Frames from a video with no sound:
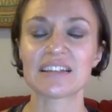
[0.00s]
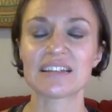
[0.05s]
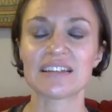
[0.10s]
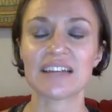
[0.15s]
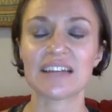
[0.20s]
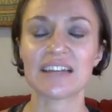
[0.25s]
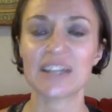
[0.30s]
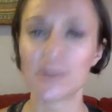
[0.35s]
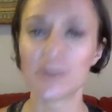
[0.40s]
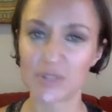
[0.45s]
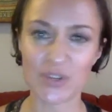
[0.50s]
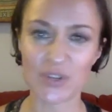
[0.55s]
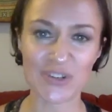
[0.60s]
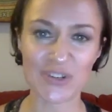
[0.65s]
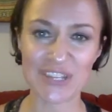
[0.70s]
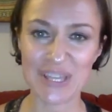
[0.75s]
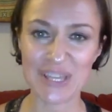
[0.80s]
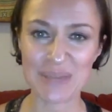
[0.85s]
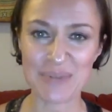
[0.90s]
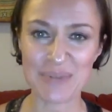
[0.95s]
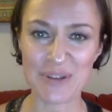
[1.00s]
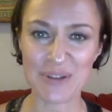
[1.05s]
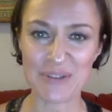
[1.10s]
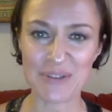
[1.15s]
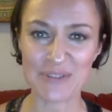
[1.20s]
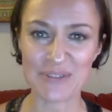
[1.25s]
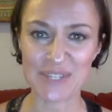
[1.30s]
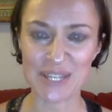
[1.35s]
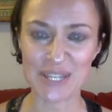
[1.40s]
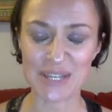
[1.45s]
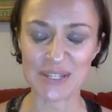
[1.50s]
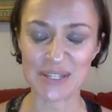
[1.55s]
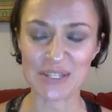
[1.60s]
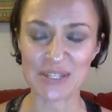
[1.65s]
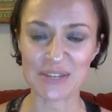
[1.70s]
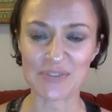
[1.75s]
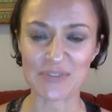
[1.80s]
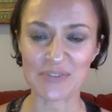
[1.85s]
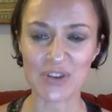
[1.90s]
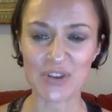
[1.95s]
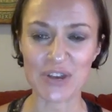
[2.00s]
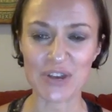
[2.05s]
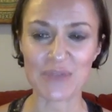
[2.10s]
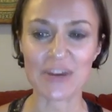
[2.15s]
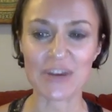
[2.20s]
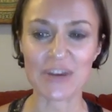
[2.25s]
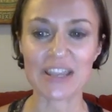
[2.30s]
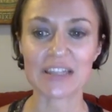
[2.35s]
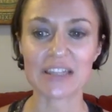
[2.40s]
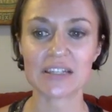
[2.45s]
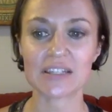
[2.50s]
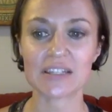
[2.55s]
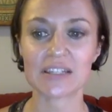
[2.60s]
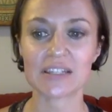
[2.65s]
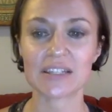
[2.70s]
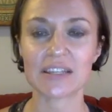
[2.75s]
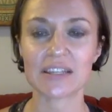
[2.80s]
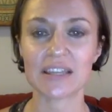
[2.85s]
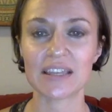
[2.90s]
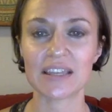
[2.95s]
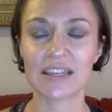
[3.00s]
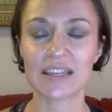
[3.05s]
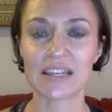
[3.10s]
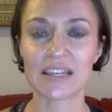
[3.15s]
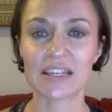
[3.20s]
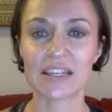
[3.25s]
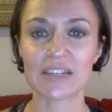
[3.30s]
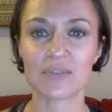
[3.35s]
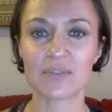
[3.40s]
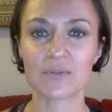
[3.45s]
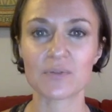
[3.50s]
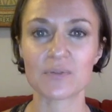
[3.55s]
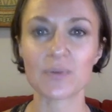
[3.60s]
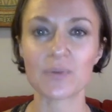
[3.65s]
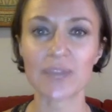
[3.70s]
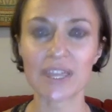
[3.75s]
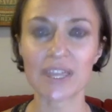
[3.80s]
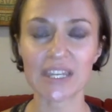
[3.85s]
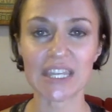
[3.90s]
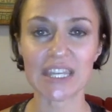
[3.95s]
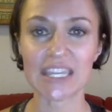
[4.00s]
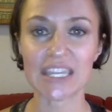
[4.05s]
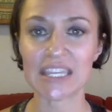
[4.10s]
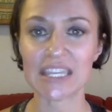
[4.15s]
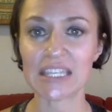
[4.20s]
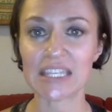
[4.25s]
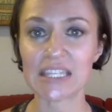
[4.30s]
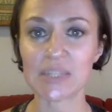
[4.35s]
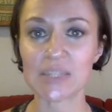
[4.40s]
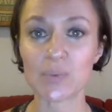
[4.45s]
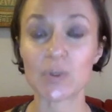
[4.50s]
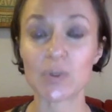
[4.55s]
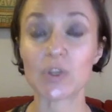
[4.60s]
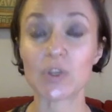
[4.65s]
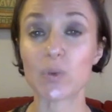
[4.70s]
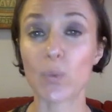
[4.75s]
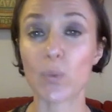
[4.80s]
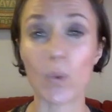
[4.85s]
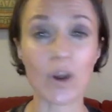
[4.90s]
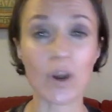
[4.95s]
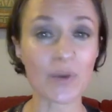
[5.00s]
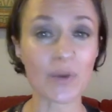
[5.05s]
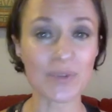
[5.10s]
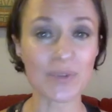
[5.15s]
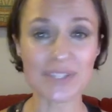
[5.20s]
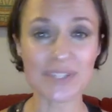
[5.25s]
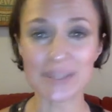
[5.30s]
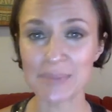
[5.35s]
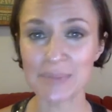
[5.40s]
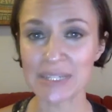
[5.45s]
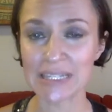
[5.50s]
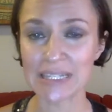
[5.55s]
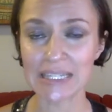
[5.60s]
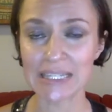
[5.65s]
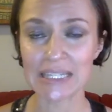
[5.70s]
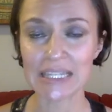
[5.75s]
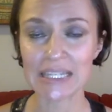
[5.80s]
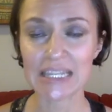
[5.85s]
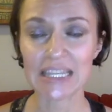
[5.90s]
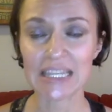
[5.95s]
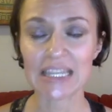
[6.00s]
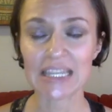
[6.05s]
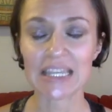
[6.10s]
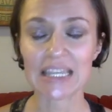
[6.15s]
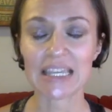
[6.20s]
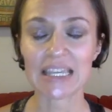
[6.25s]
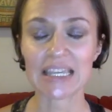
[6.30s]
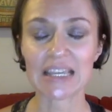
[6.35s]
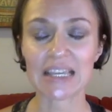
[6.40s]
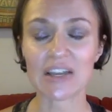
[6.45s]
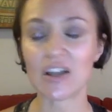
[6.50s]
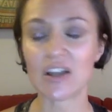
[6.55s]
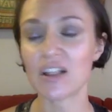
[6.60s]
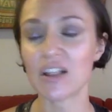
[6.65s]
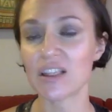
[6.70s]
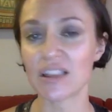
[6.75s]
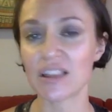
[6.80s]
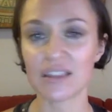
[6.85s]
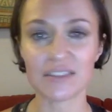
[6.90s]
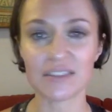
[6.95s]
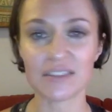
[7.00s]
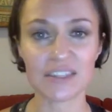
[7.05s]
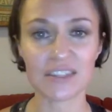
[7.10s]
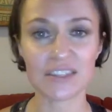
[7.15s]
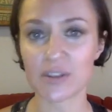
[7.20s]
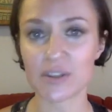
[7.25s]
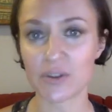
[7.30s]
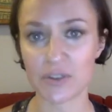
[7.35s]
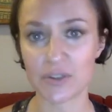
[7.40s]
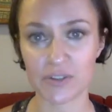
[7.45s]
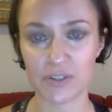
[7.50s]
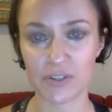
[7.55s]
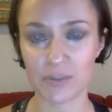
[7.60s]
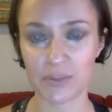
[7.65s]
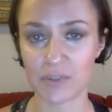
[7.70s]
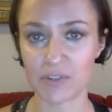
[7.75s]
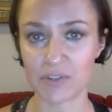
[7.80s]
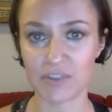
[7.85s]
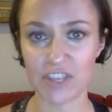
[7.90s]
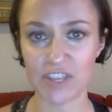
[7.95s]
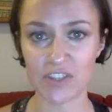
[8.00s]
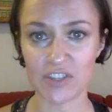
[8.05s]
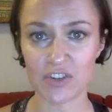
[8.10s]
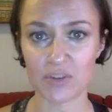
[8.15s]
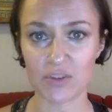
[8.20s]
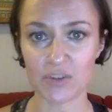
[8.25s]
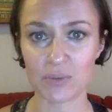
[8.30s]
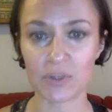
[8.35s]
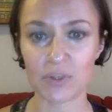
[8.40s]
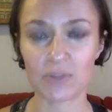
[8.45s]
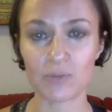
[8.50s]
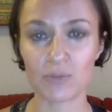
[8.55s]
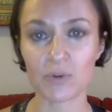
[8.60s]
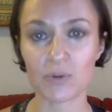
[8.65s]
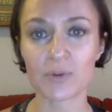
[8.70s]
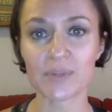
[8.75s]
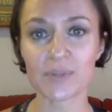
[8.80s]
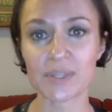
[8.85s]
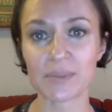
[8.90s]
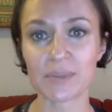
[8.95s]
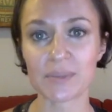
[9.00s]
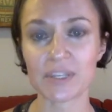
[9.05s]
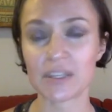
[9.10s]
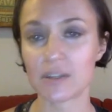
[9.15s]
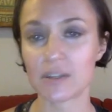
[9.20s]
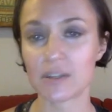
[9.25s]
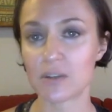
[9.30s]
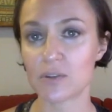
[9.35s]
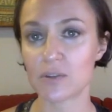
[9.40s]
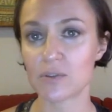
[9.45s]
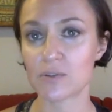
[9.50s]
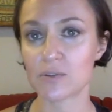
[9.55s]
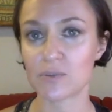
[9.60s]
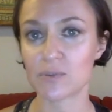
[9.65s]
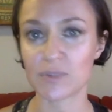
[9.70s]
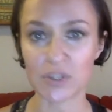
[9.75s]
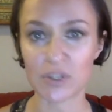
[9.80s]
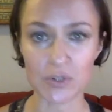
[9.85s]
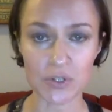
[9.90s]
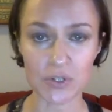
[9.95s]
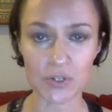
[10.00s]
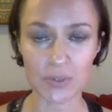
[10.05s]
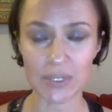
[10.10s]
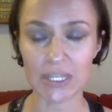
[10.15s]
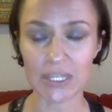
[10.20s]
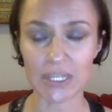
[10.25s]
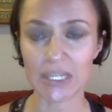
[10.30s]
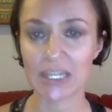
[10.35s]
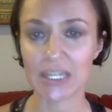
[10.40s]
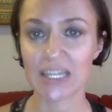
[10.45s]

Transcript: I know it's hard to keep all of this kind of stuff straight, right? And the reality is when you work with someone, this all goes so much faster. When you work with somebody that knows what they're doing,